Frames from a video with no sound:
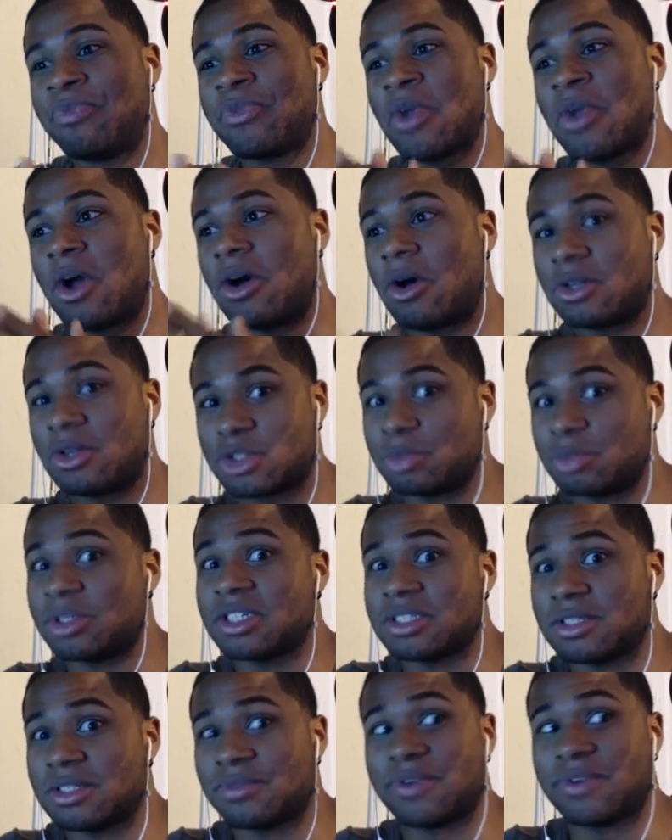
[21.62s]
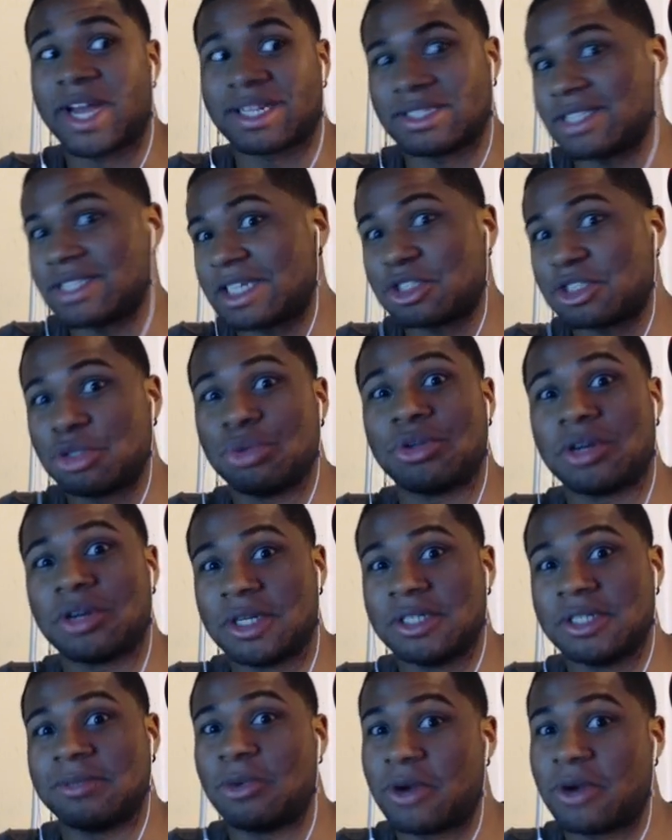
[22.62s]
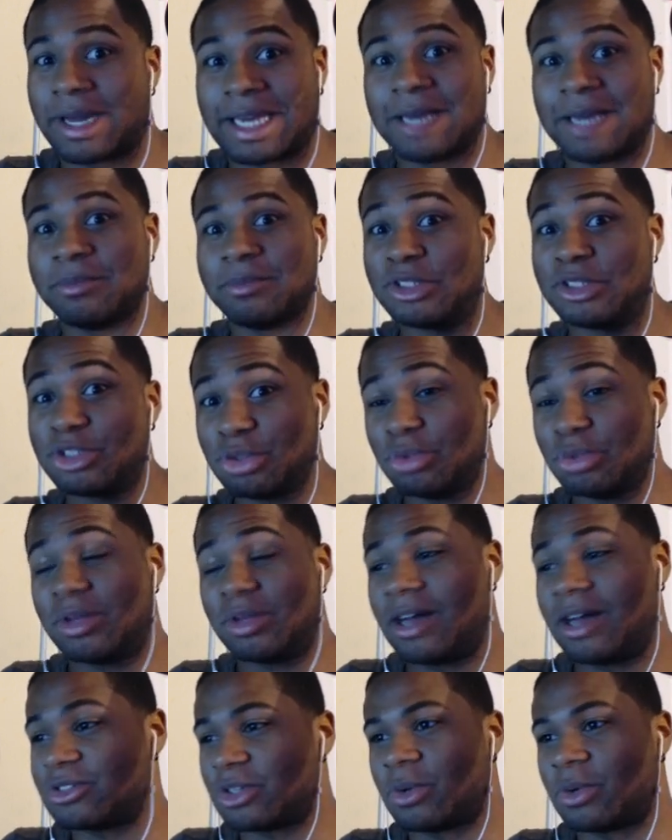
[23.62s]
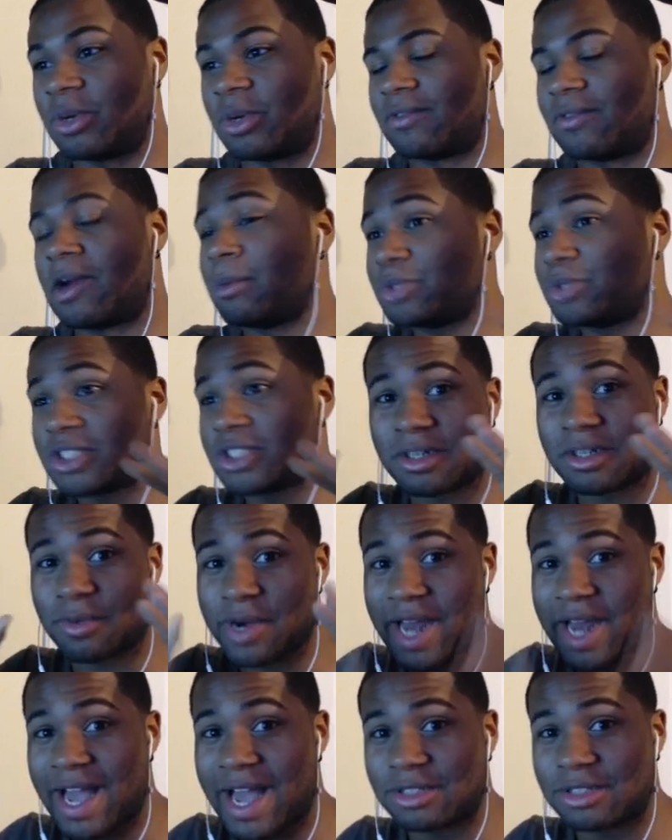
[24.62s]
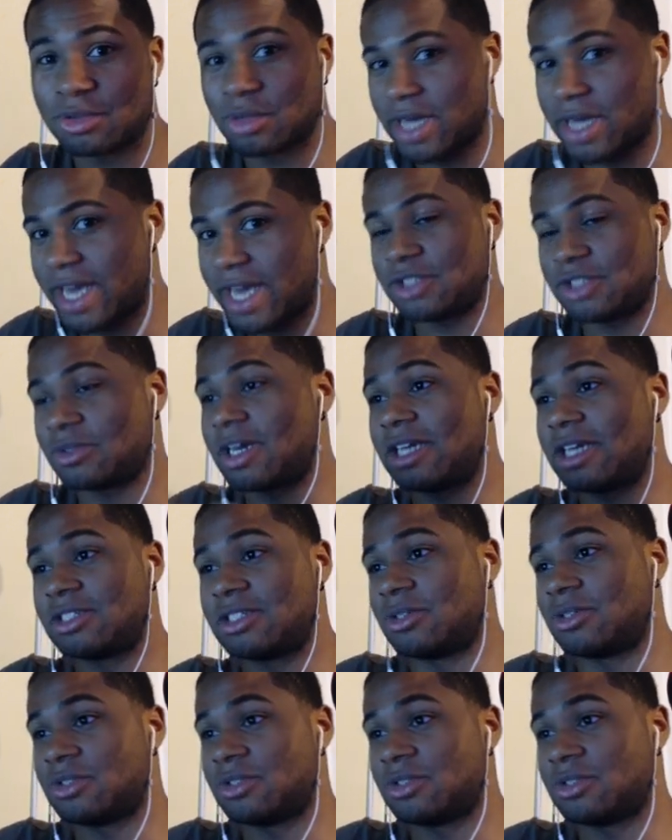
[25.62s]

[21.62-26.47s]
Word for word: also because of the fact it's like 2.30 in the morning, I can't be too loud. So whatever. I'm just going to react to it. As you guys know, this